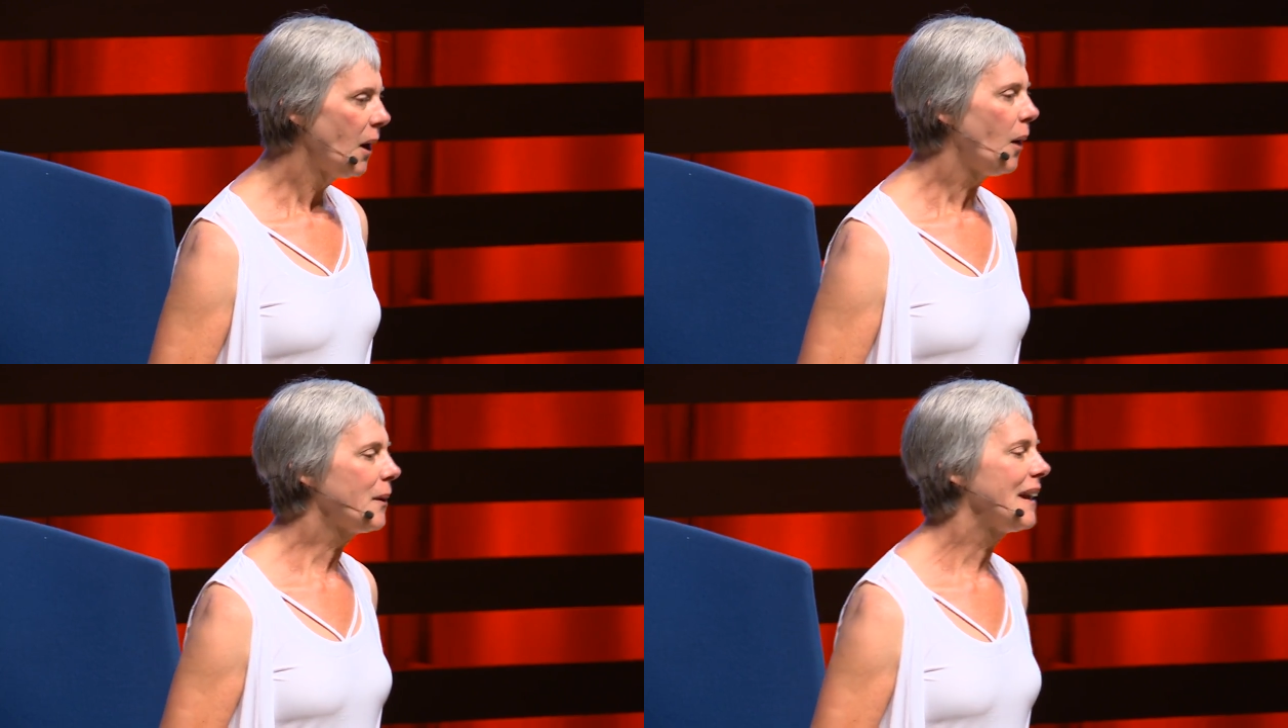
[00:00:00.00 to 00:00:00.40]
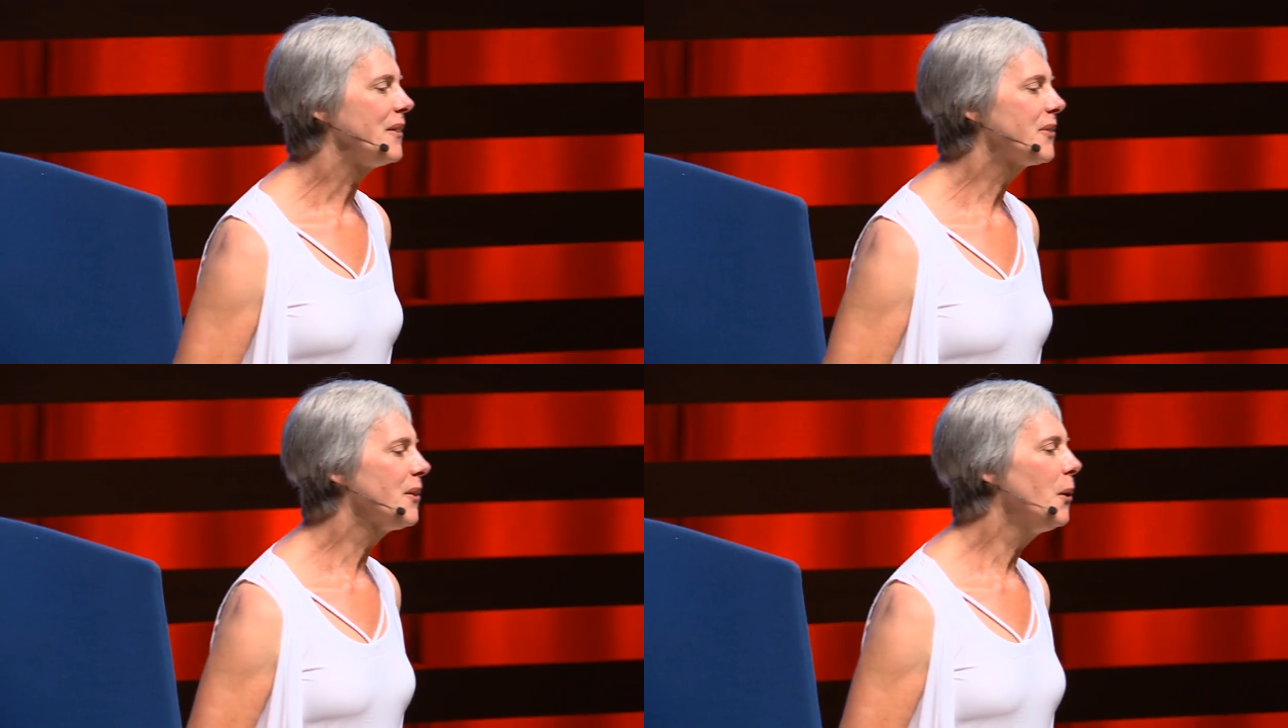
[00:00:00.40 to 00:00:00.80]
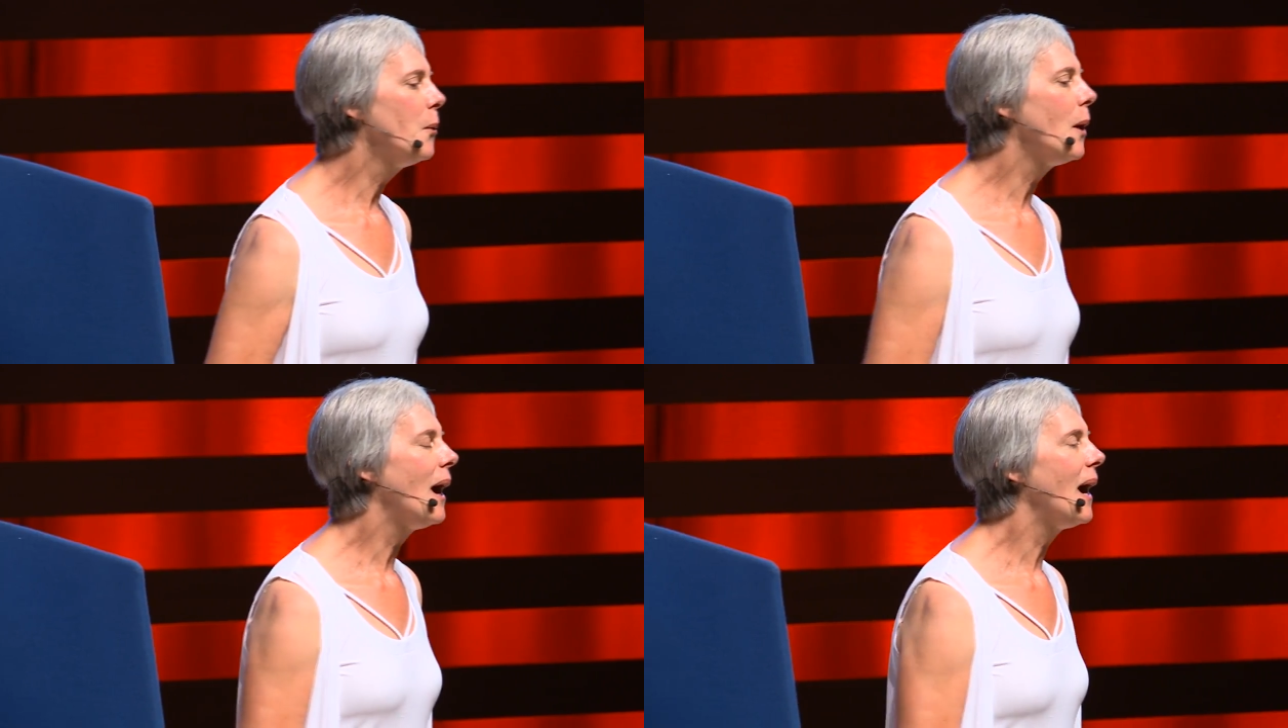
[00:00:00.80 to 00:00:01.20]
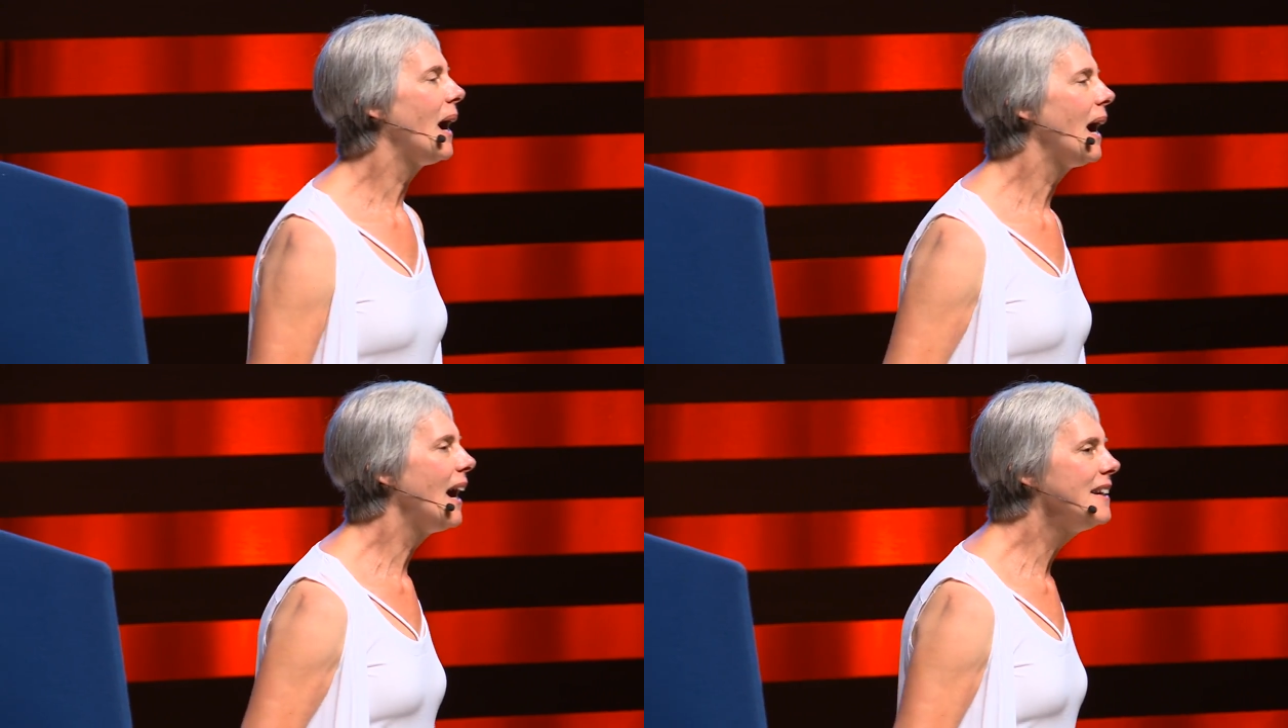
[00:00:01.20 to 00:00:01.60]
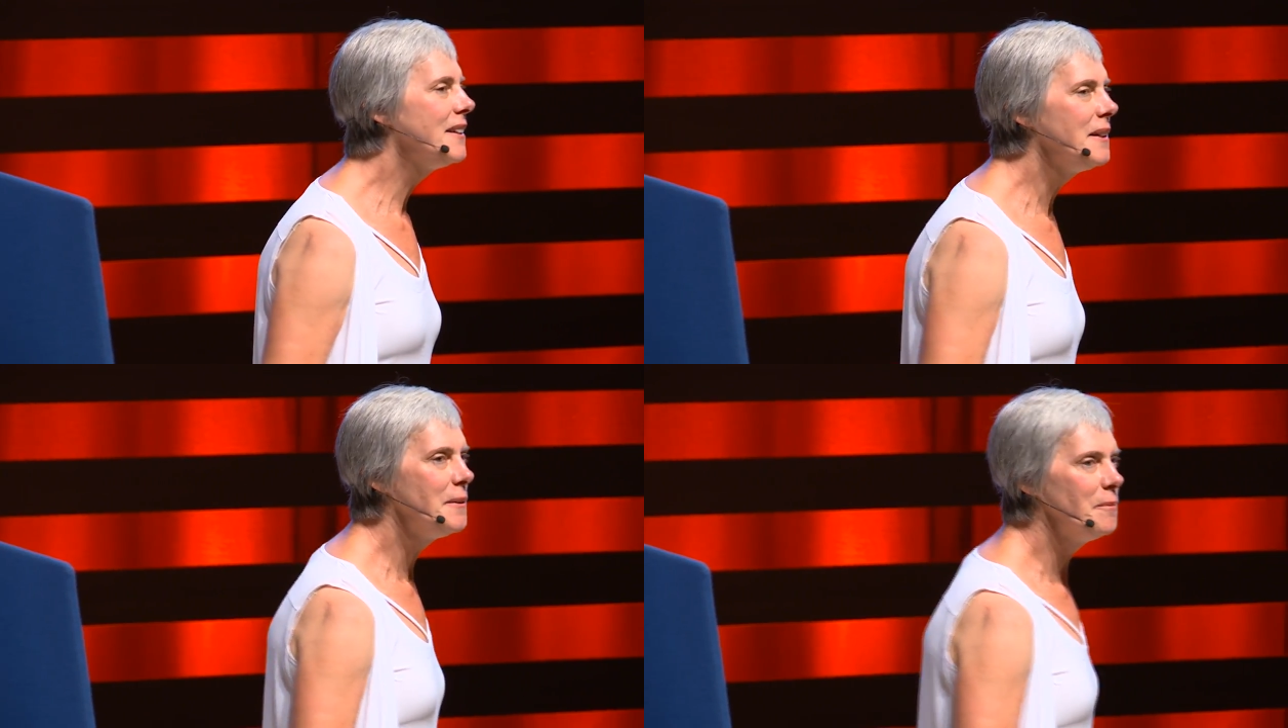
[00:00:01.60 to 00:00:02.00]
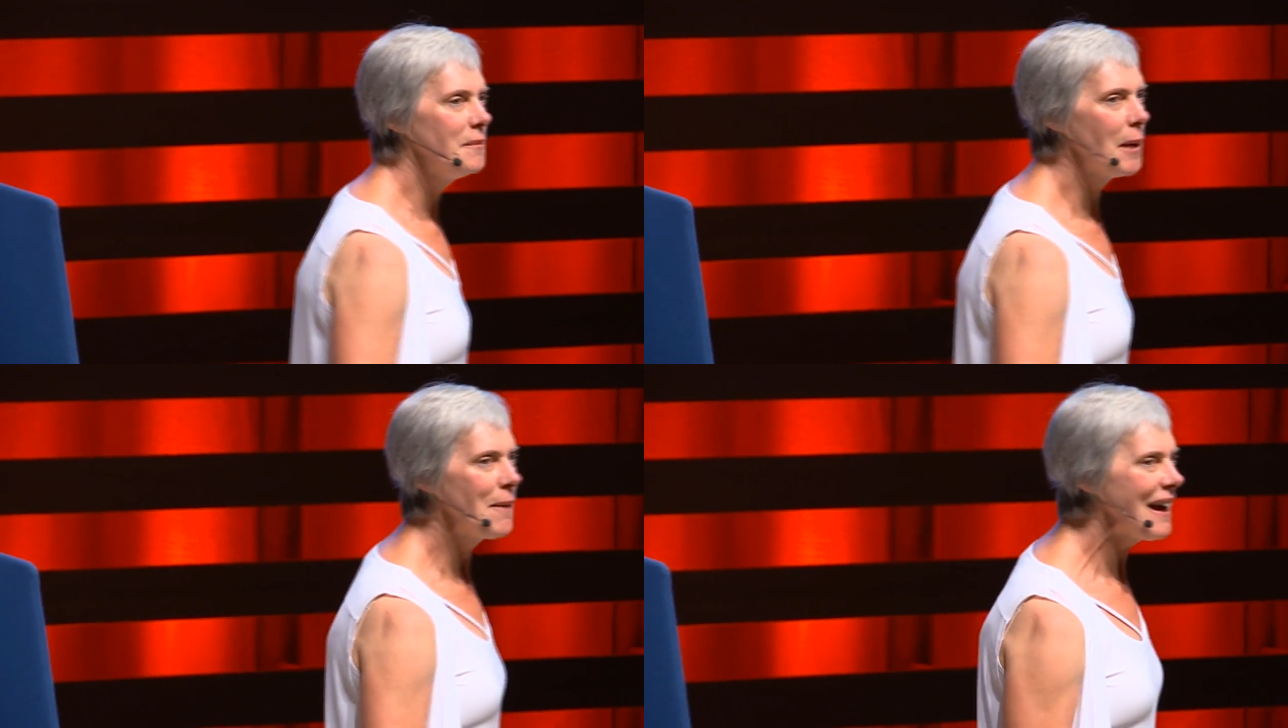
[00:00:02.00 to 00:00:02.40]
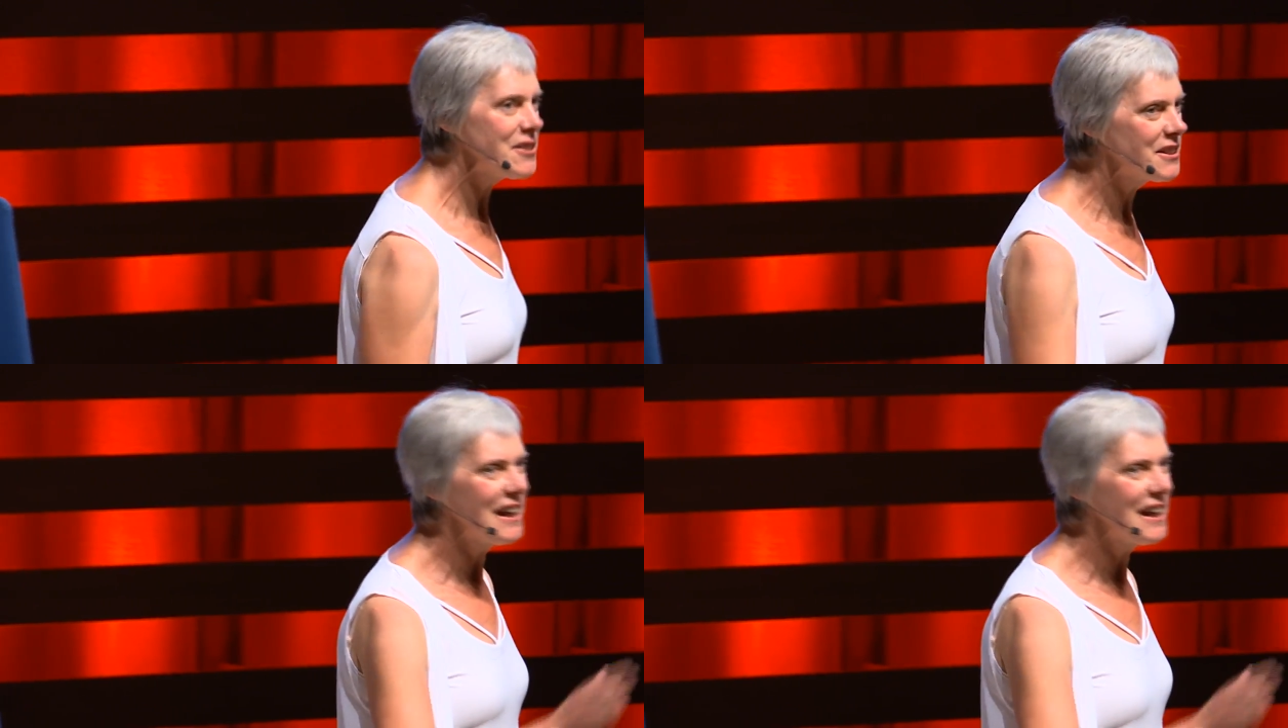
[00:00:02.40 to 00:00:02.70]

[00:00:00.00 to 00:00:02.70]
Okay, so I imagine